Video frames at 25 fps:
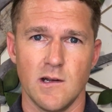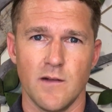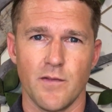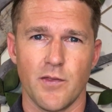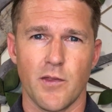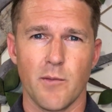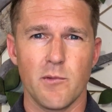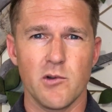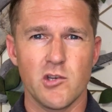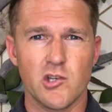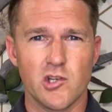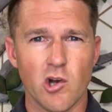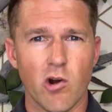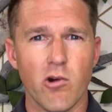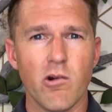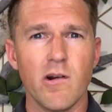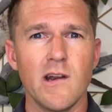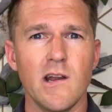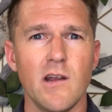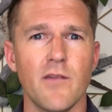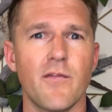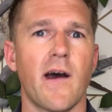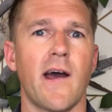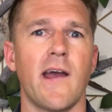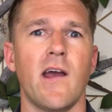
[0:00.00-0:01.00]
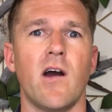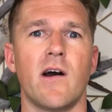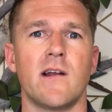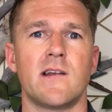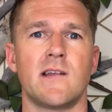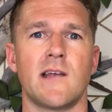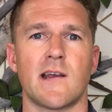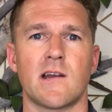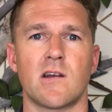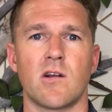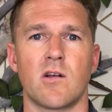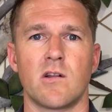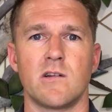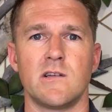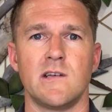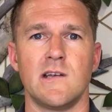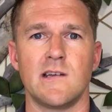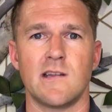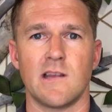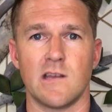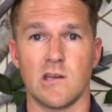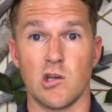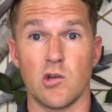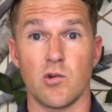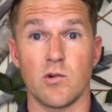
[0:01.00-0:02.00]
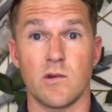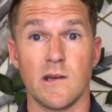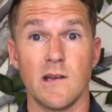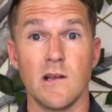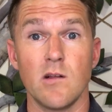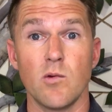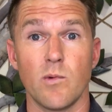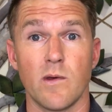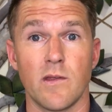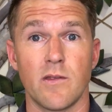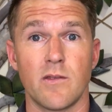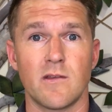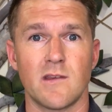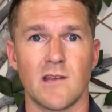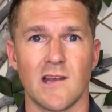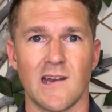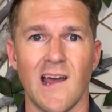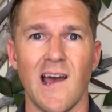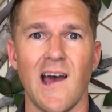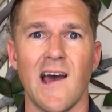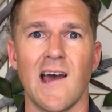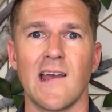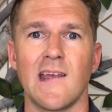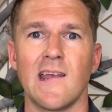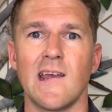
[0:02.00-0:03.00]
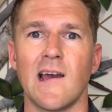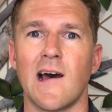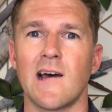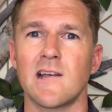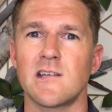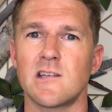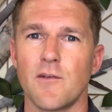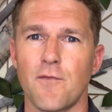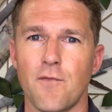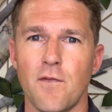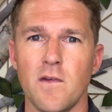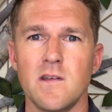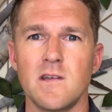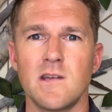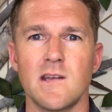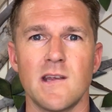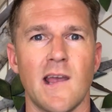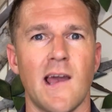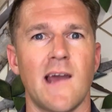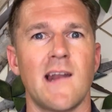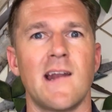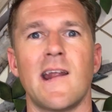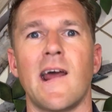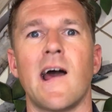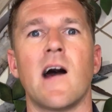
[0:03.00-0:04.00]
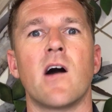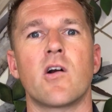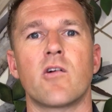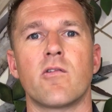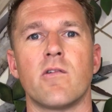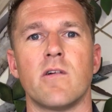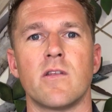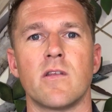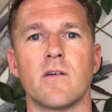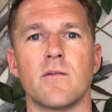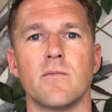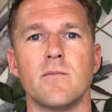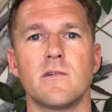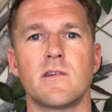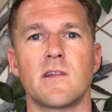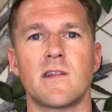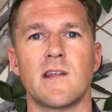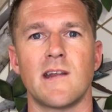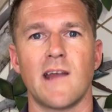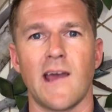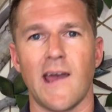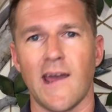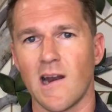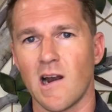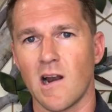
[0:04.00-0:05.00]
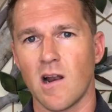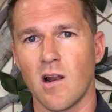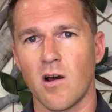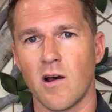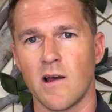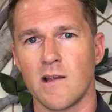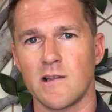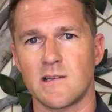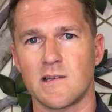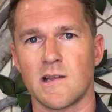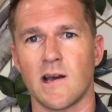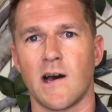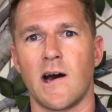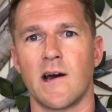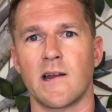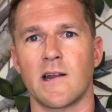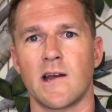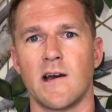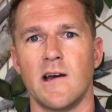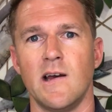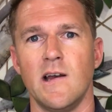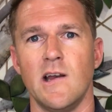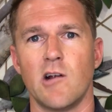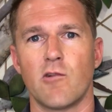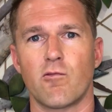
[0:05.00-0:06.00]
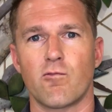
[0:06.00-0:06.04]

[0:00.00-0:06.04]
The majority of AI technologies that you deal with today are sophisticated algorithms that analyze data